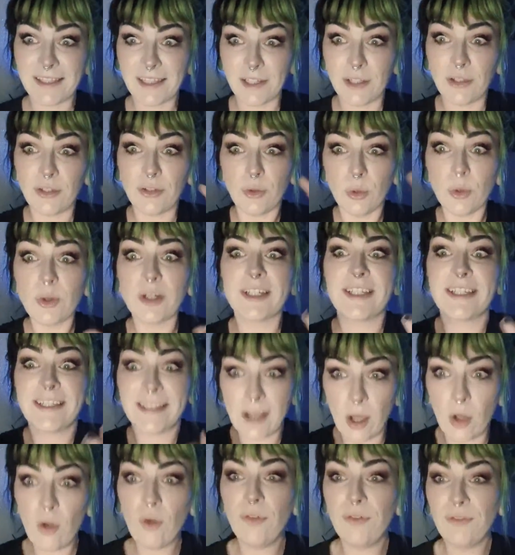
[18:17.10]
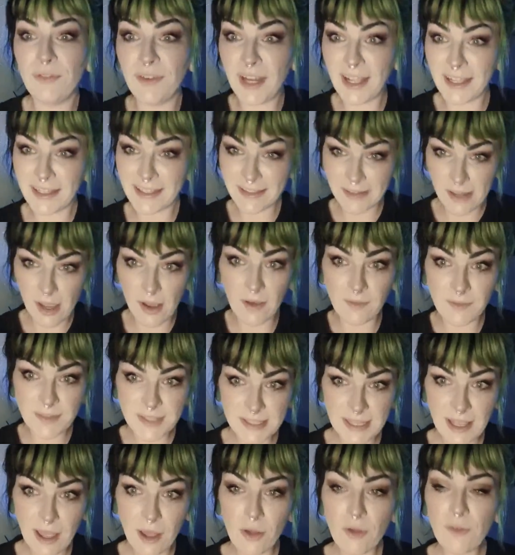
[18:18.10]
your selfness of
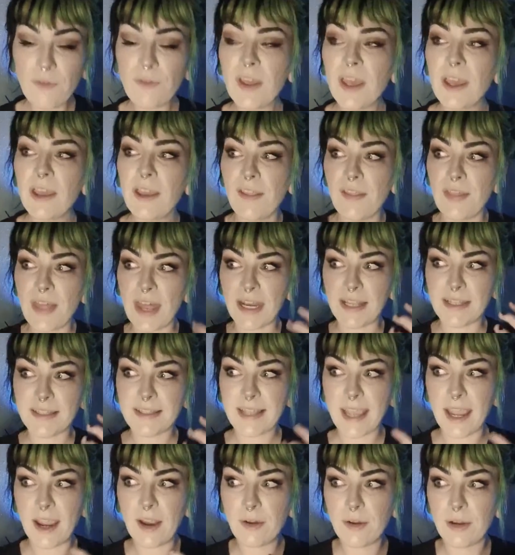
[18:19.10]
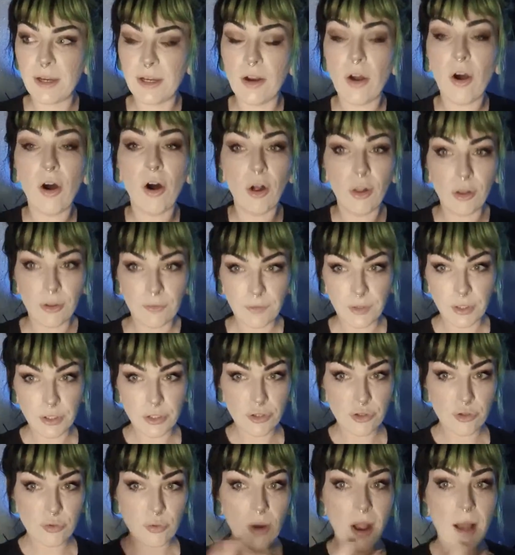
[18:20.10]
self that has carried all of your
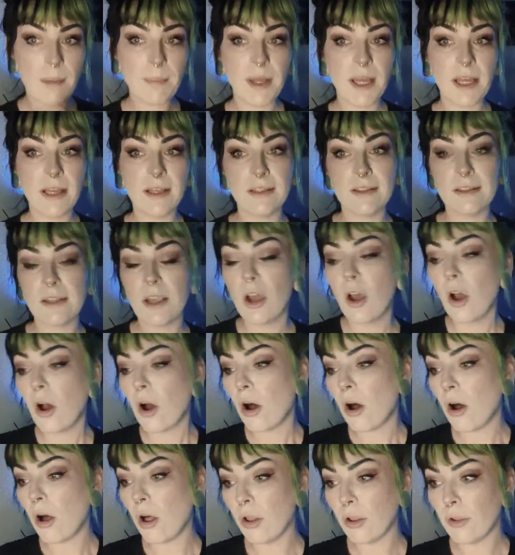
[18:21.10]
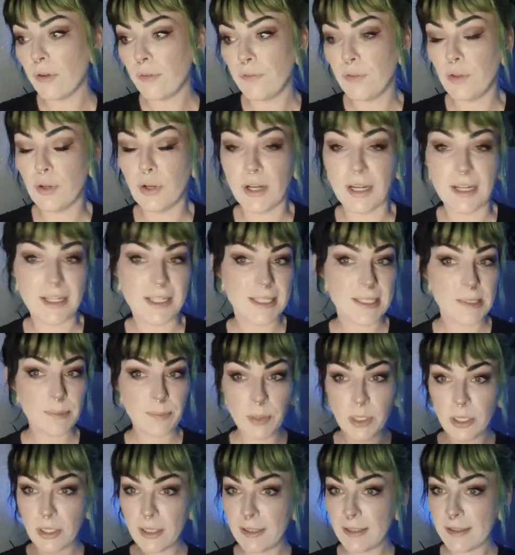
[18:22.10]
traumas, all of your
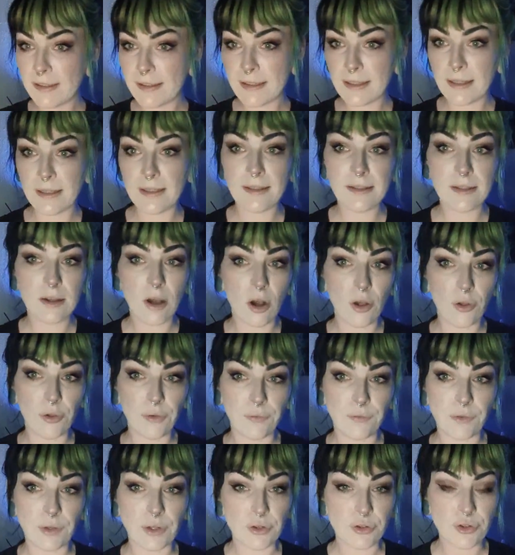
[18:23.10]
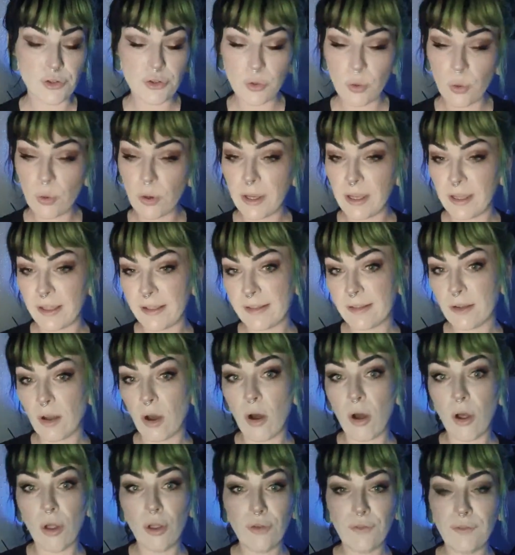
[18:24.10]
experiences, all of your joys,
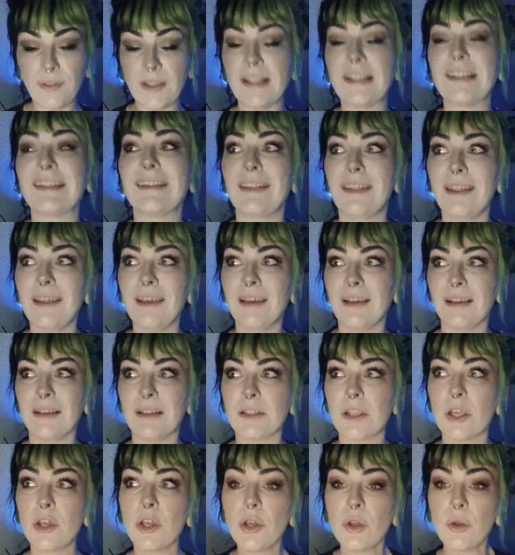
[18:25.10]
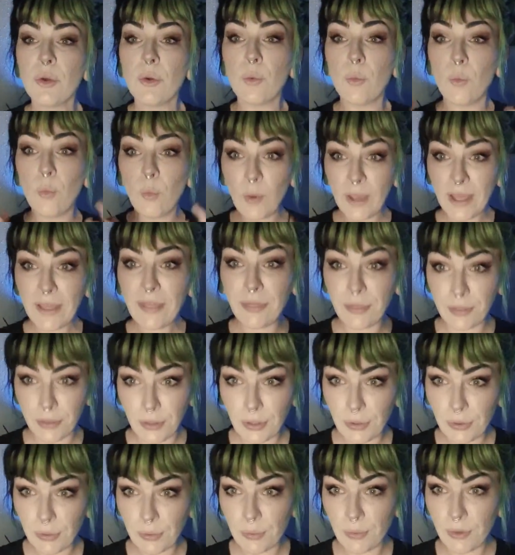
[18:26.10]
all of these things with
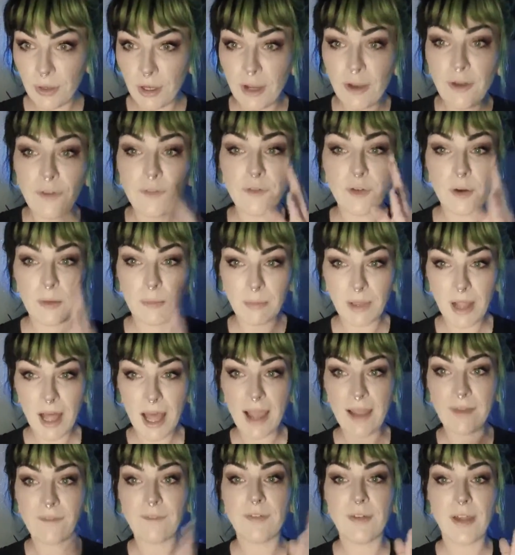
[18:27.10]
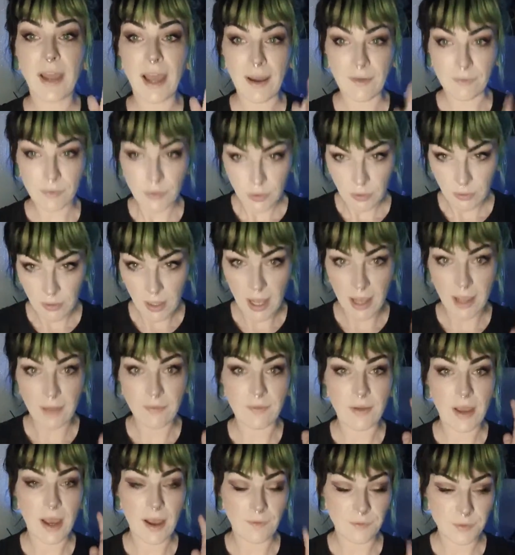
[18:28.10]
you from life after
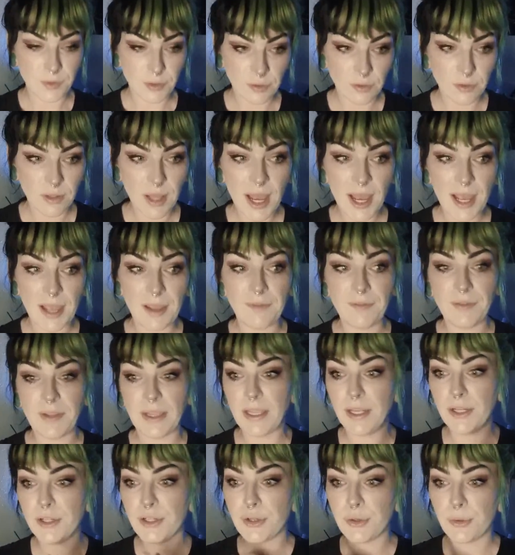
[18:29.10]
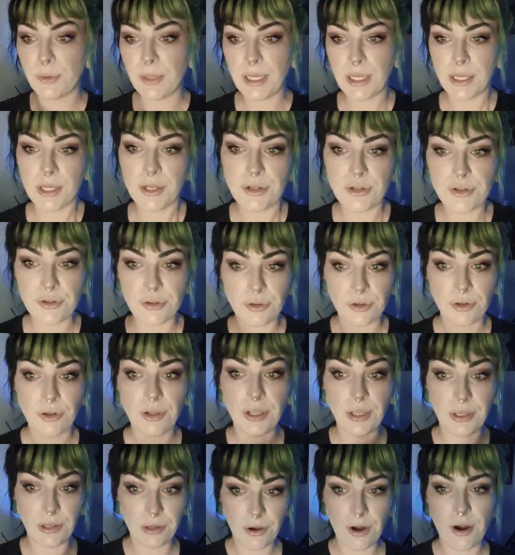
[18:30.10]
life after life into each
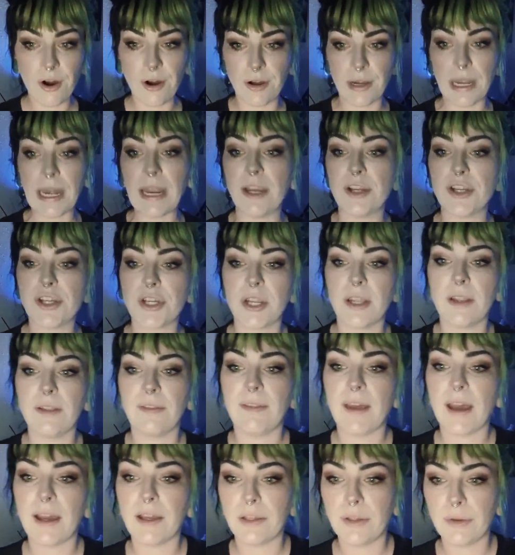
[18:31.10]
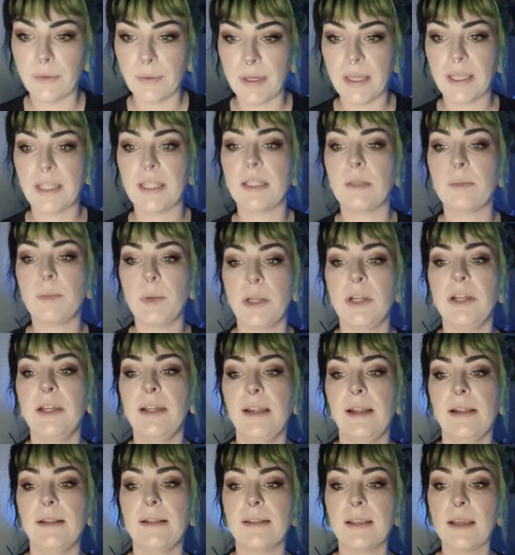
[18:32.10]
incarnation that you
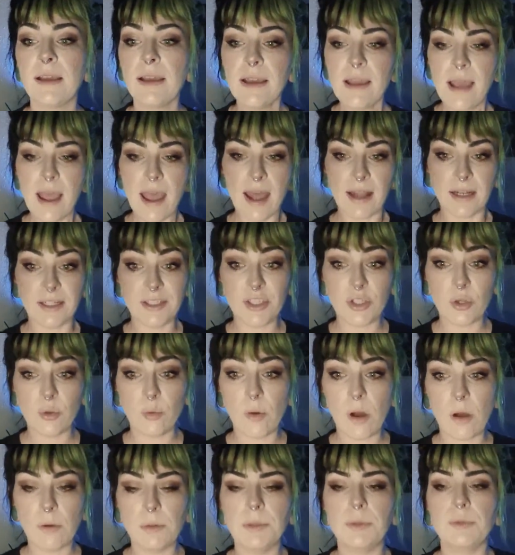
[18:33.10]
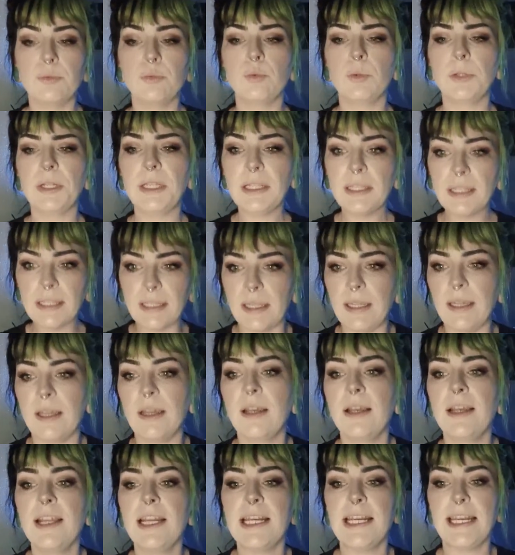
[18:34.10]
experience. And so what we really
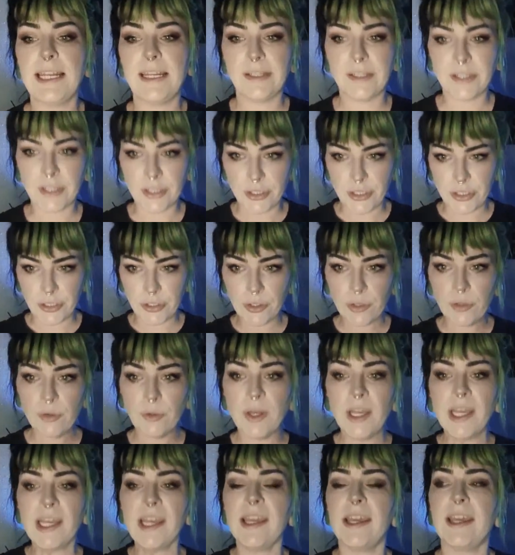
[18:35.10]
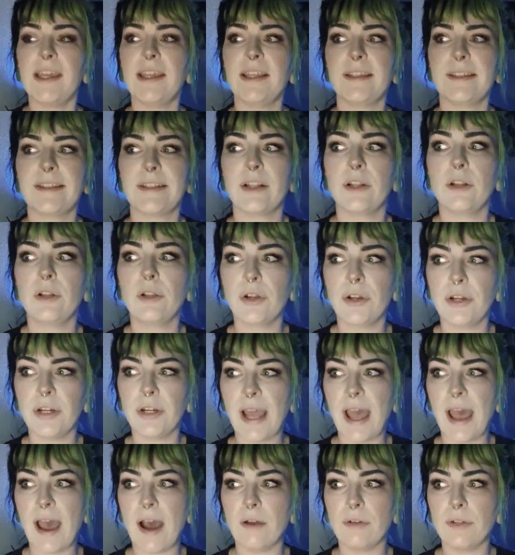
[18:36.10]
need to do is to learn
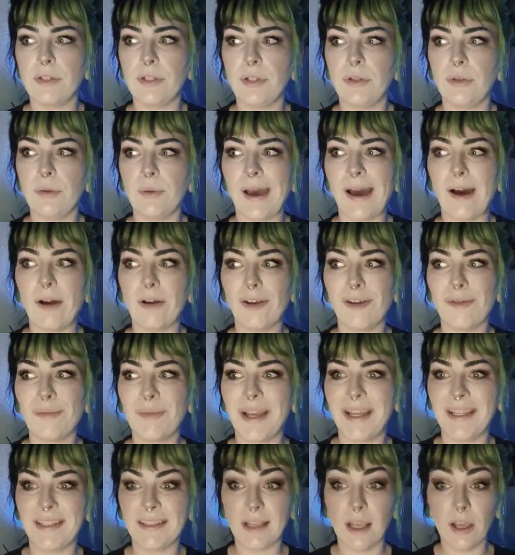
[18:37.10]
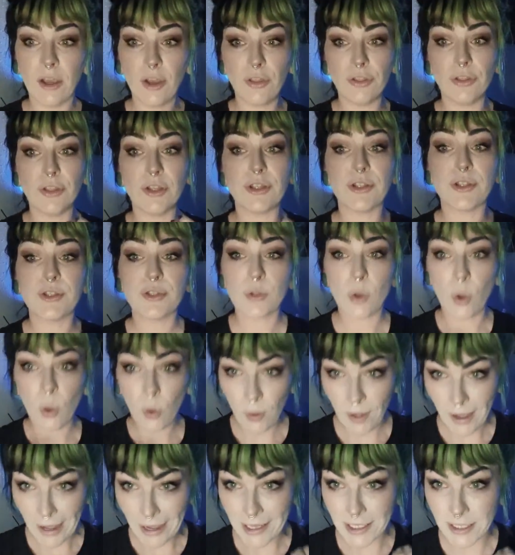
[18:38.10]
how to alchemize the
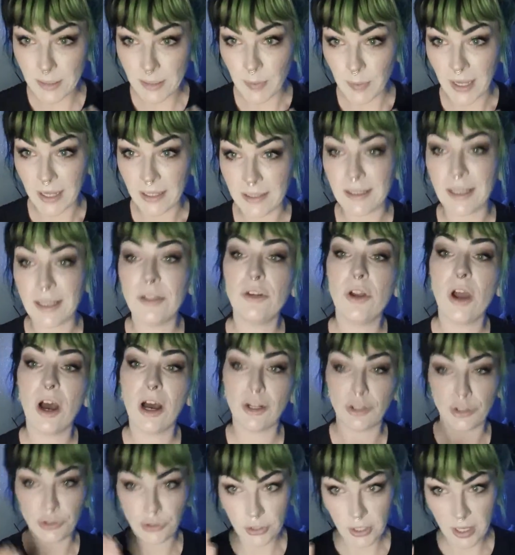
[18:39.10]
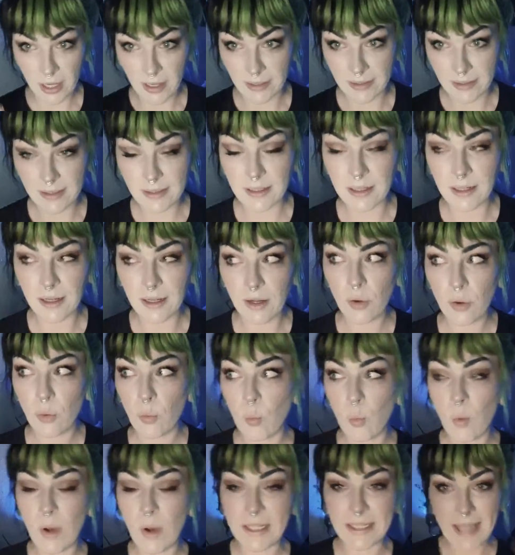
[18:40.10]
soul aspects and not just
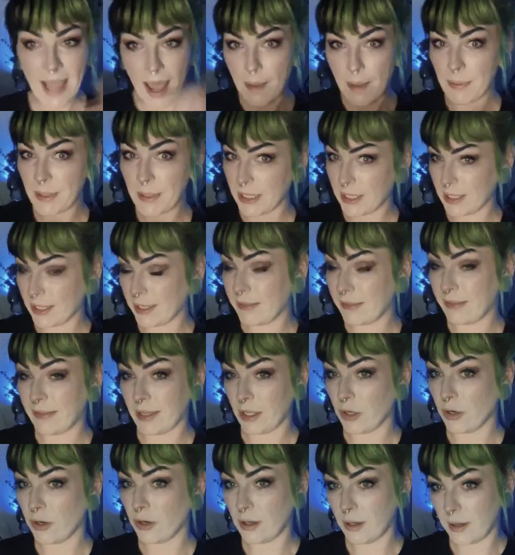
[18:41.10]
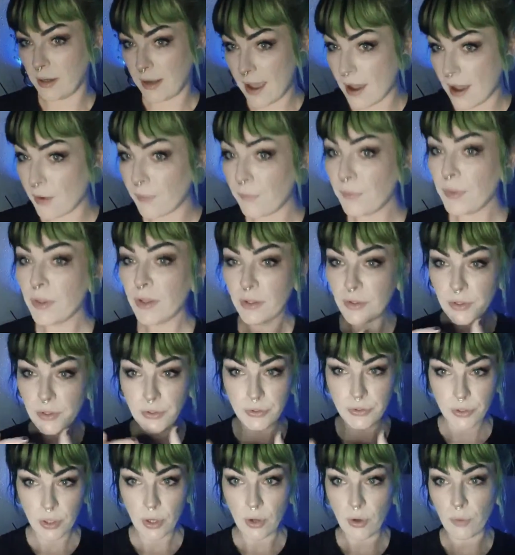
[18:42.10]
what's happening in the here and now.
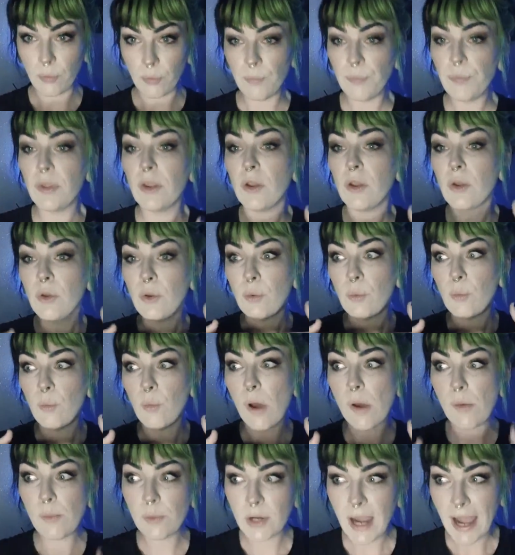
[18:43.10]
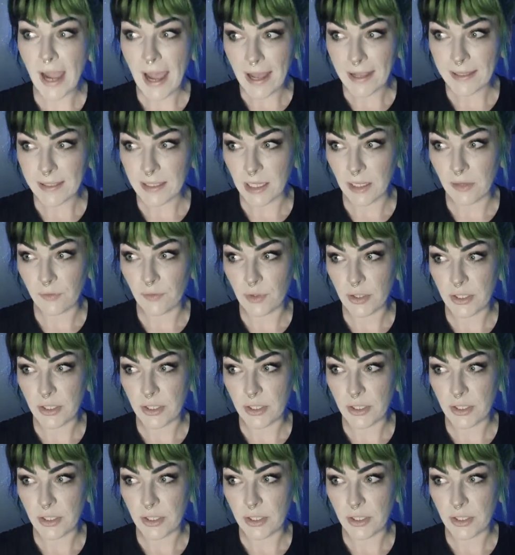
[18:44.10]
So when we're asking for